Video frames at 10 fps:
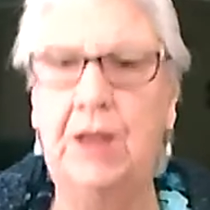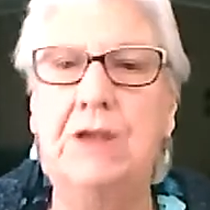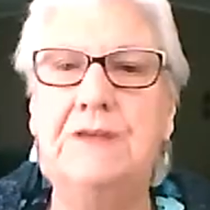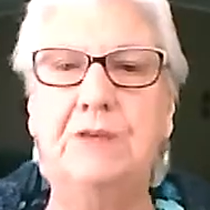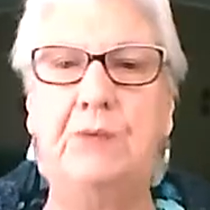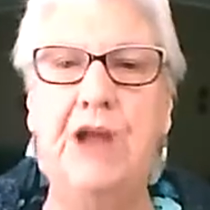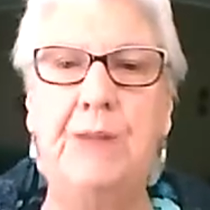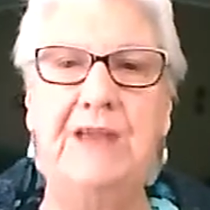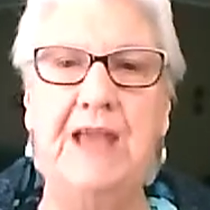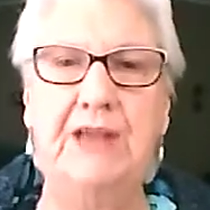So what I
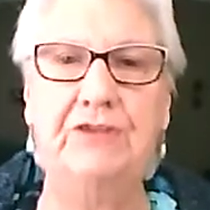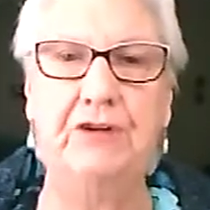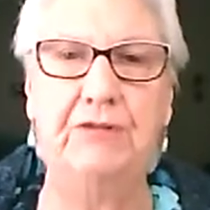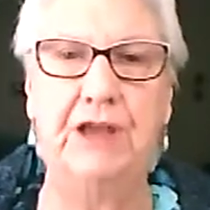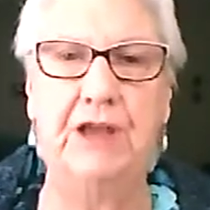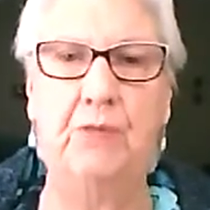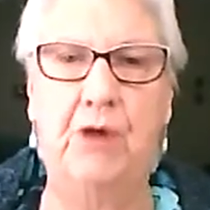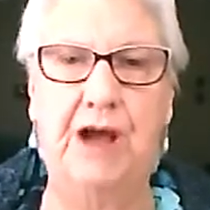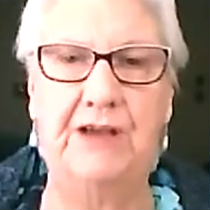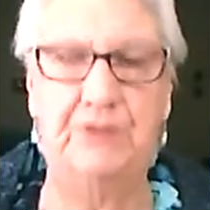began doing
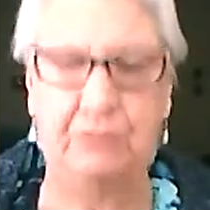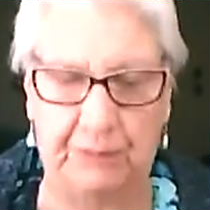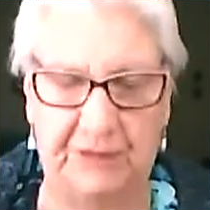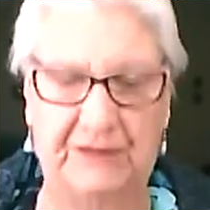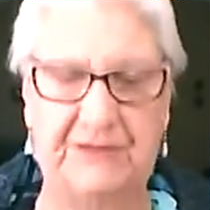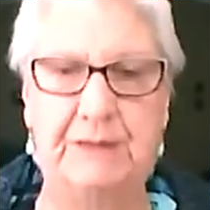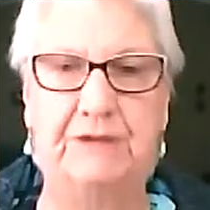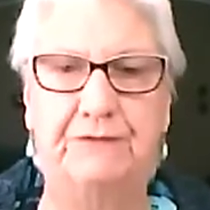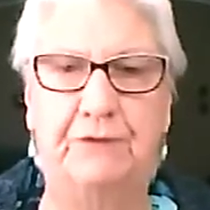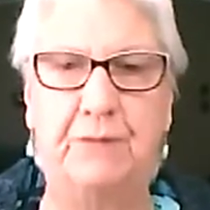was, you won't be able to see
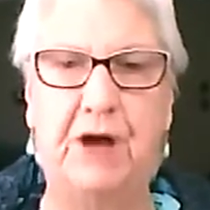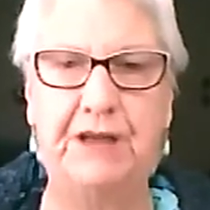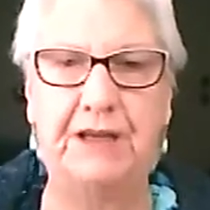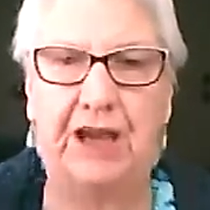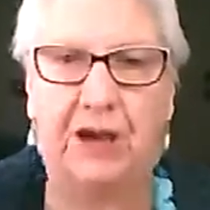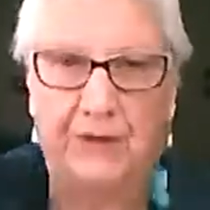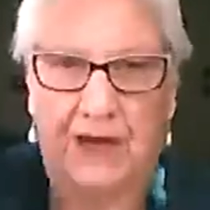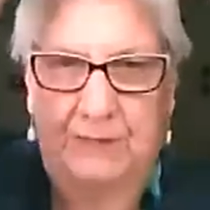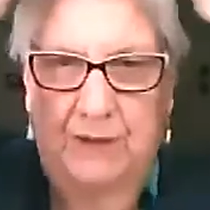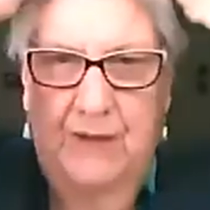me full body here, but I
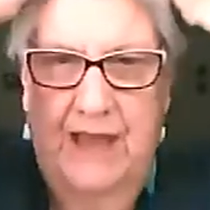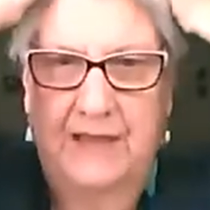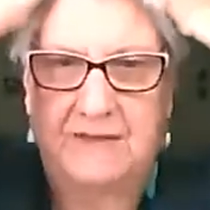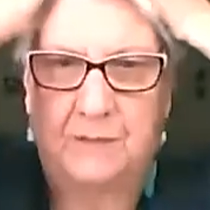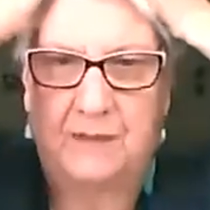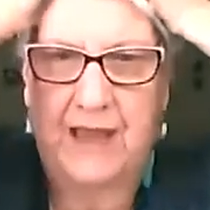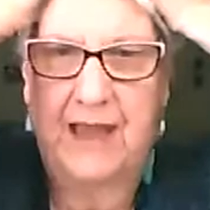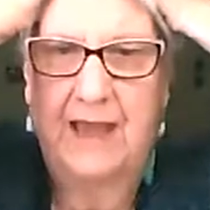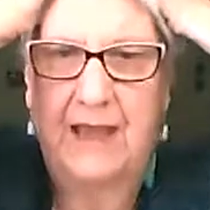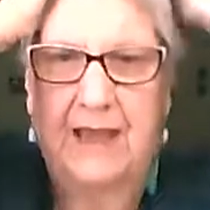put my hands on my
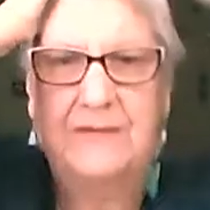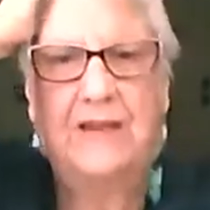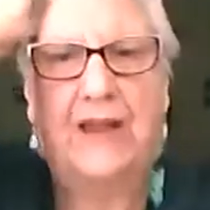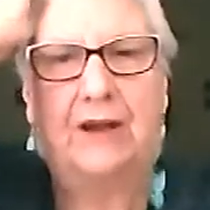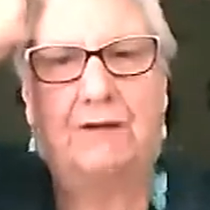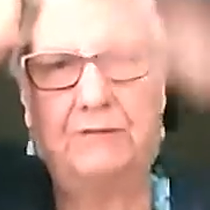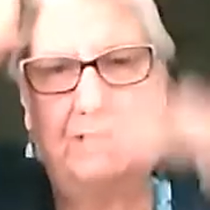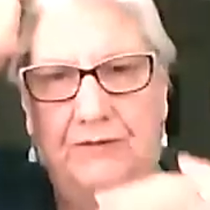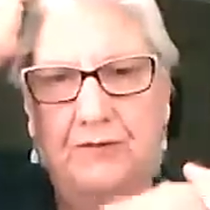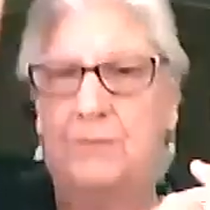head and I would
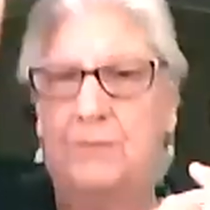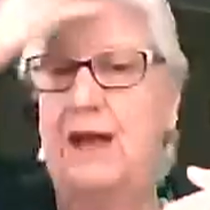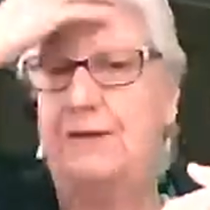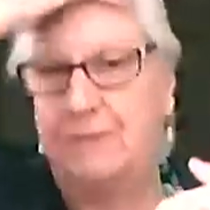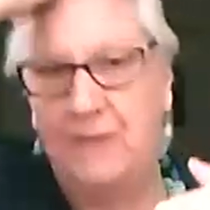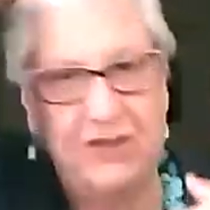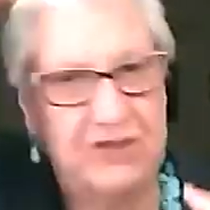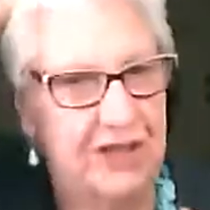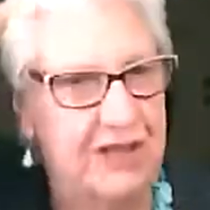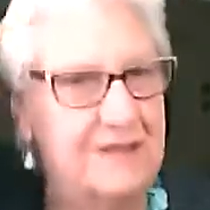run through my
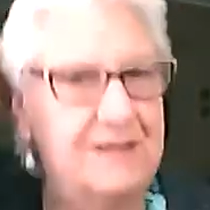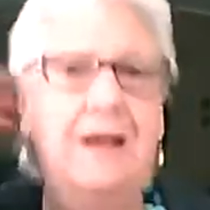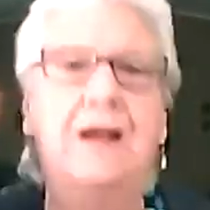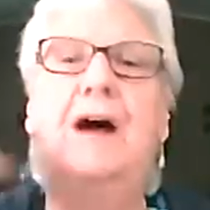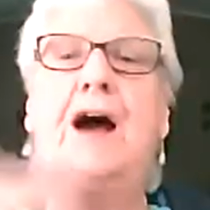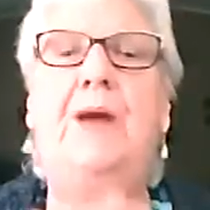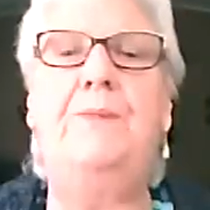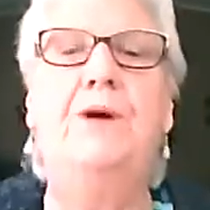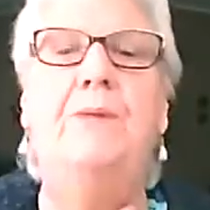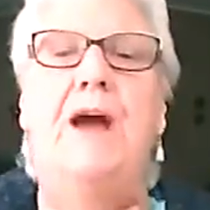affirmations. I
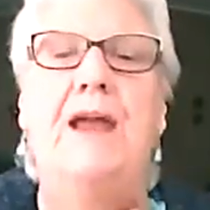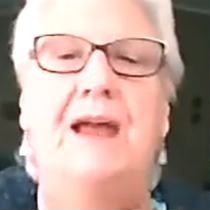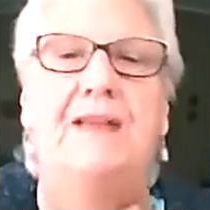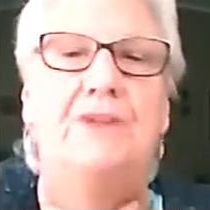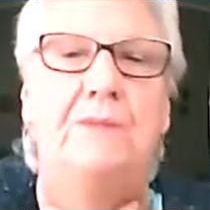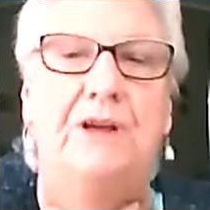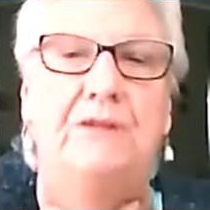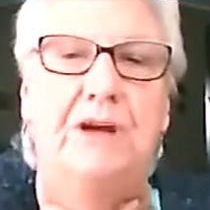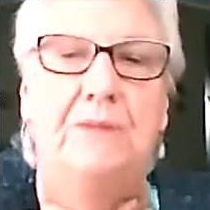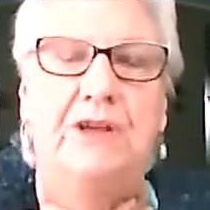put my hands
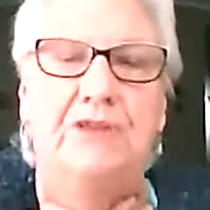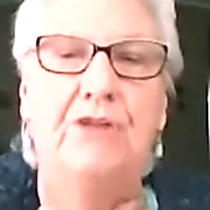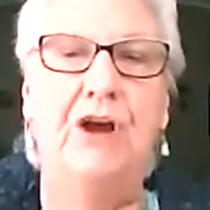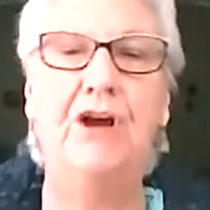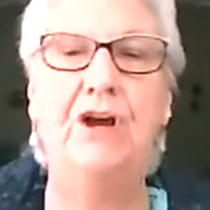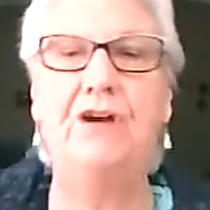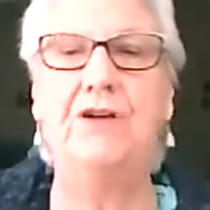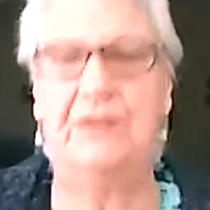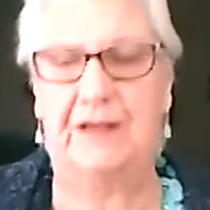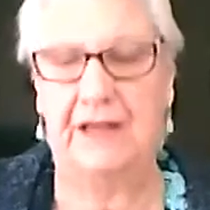around my throat
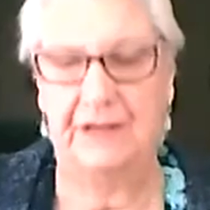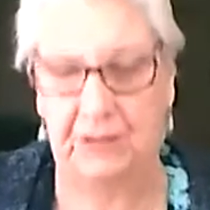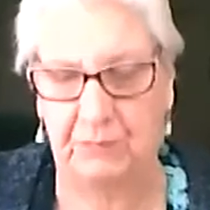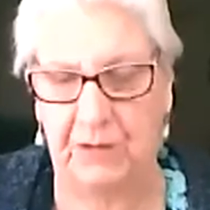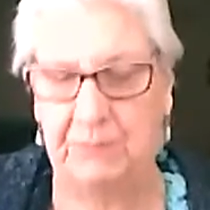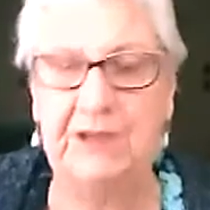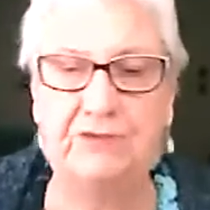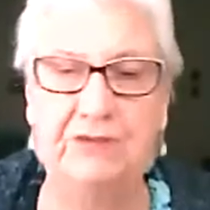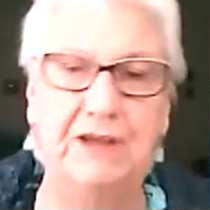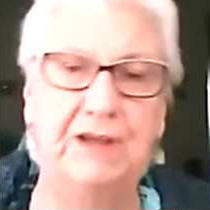and in my
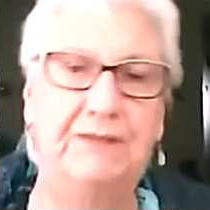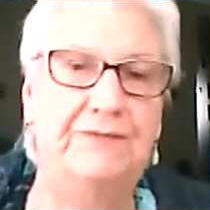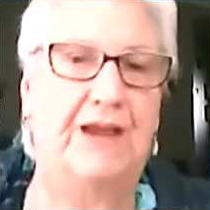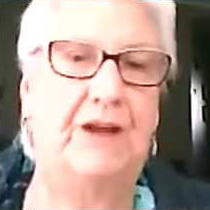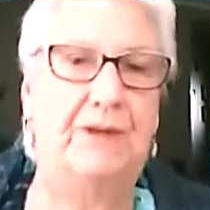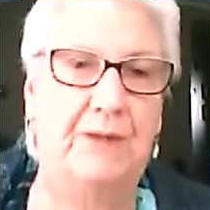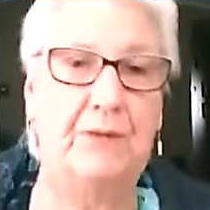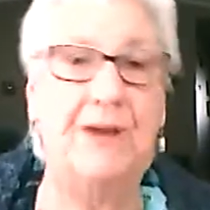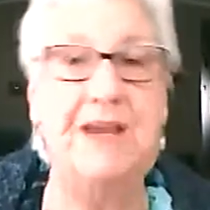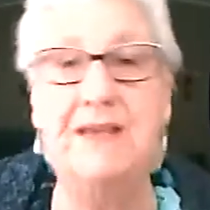midriff, down on my
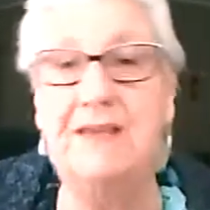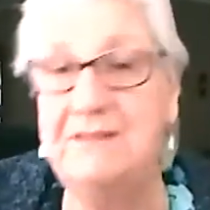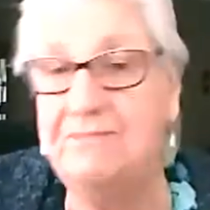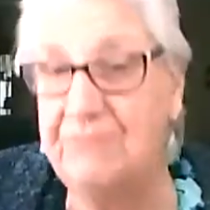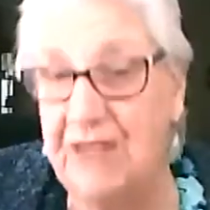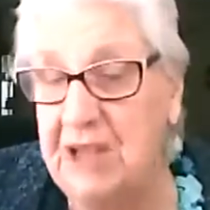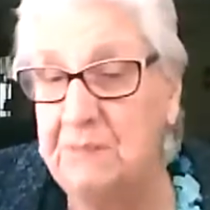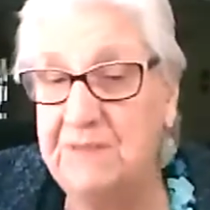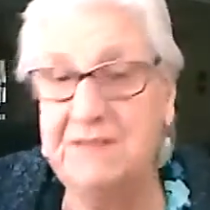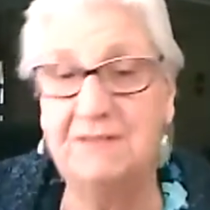waist,
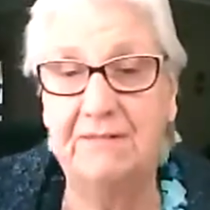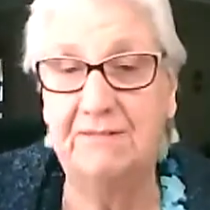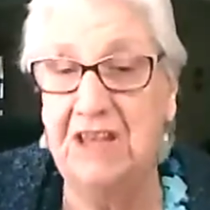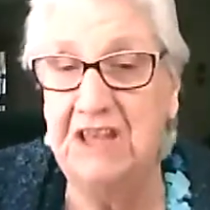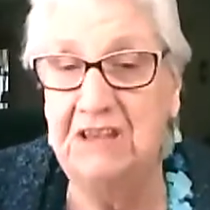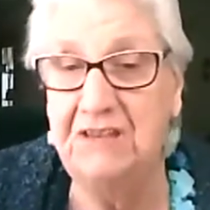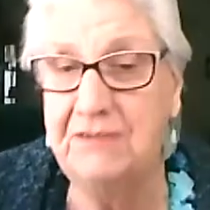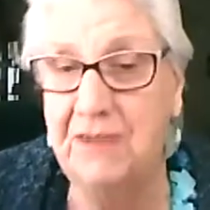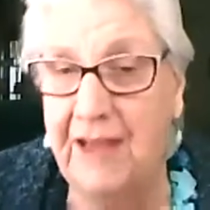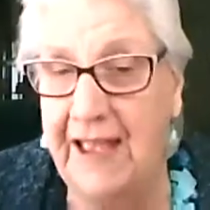hips, knees,
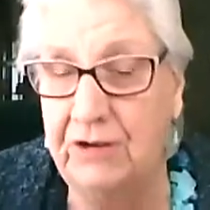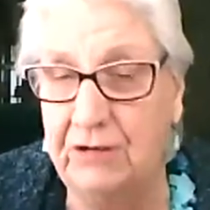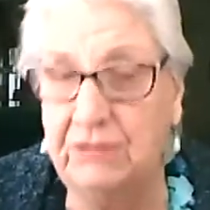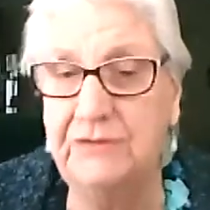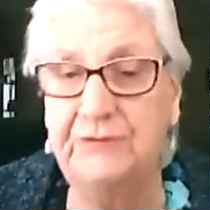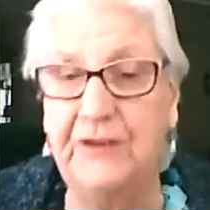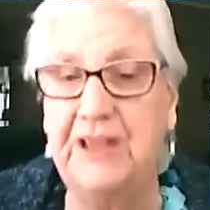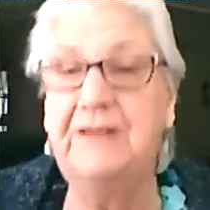ankles, feet.